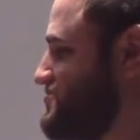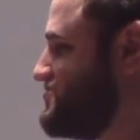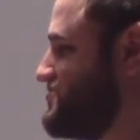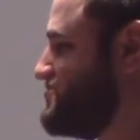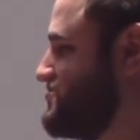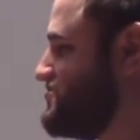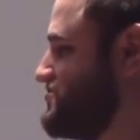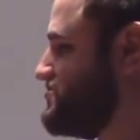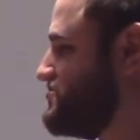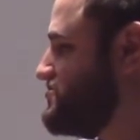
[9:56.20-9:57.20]

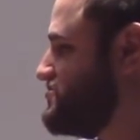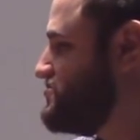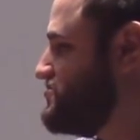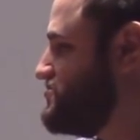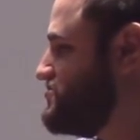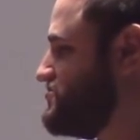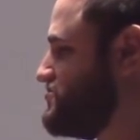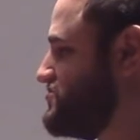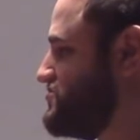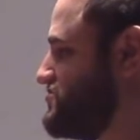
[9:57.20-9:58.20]

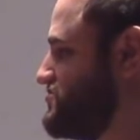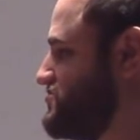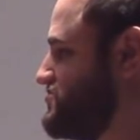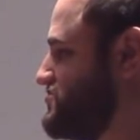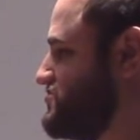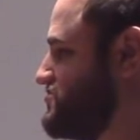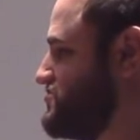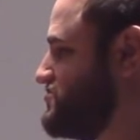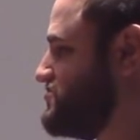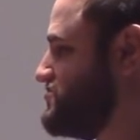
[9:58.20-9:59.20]

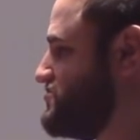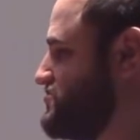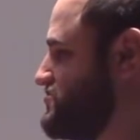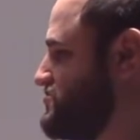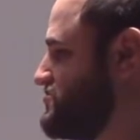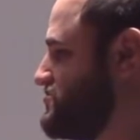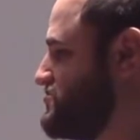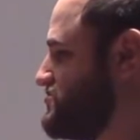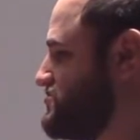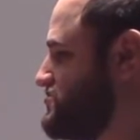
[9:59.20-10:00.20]

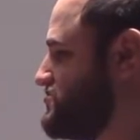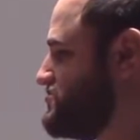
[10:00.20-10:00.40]
(not speaking)